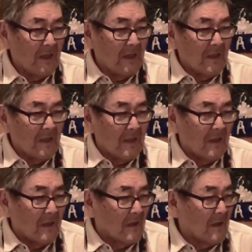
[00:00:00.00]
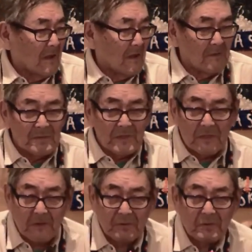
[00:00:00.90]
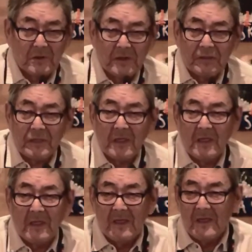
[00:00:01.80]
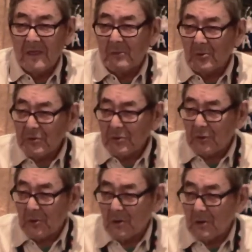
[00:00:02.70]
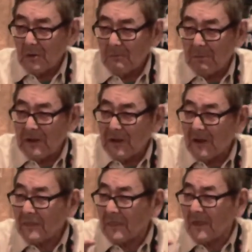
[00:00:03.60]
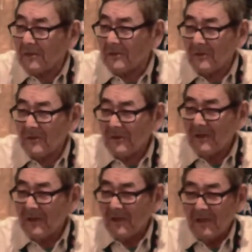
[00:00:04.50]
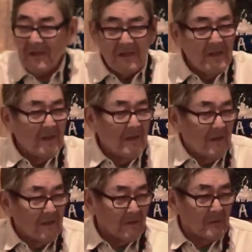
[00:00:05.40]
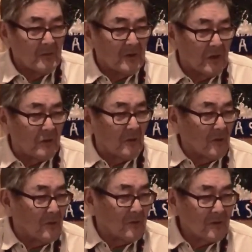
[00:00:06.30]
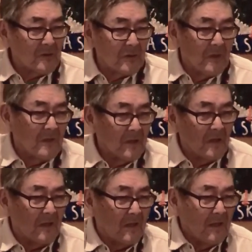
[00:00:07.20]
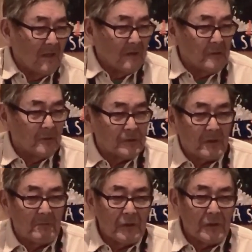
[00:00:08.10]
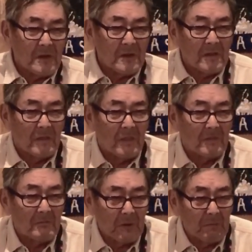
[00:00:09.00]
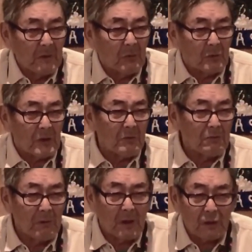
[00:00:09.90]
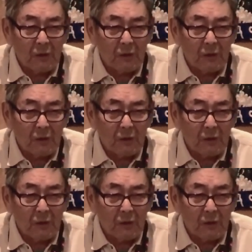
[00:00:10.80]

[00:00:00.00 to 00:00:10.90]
I'm not afraid, and we should all be like that, When we know we're gonna do something and people will follow.